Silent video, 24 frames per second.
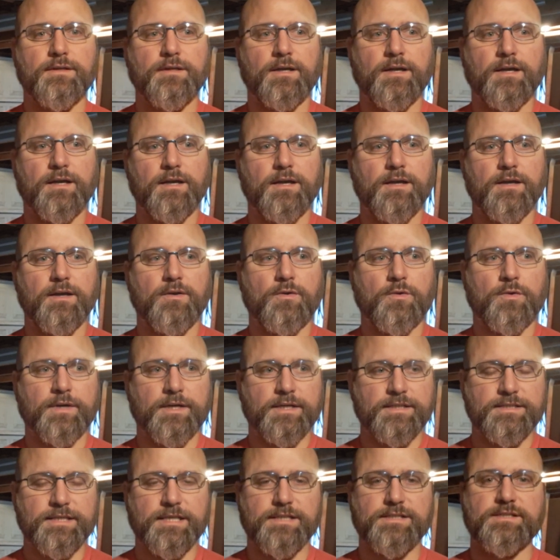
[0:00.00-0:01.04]

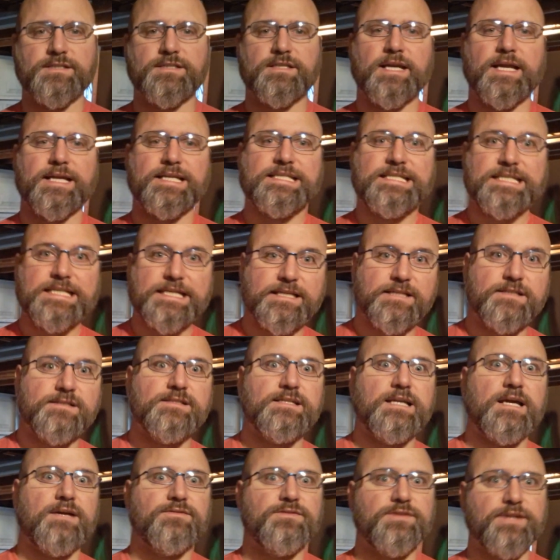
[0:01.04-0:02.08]
organizations and ideas
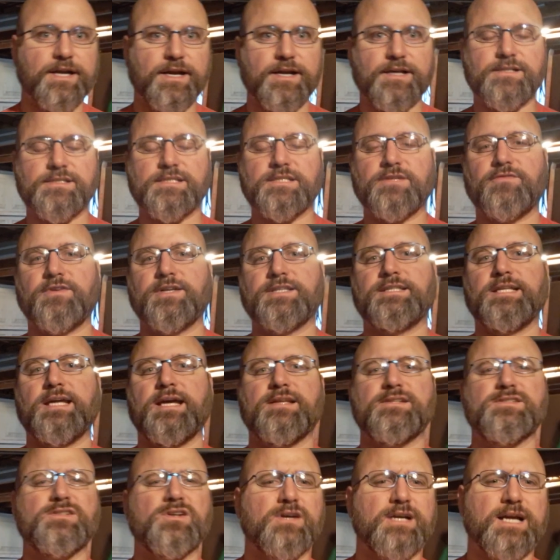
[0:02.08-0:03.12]
out there, stuff like that.
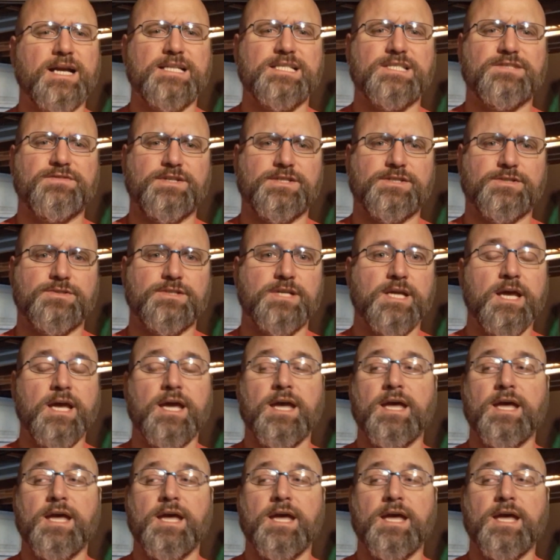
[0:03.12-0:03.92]
There's all kinds of issues.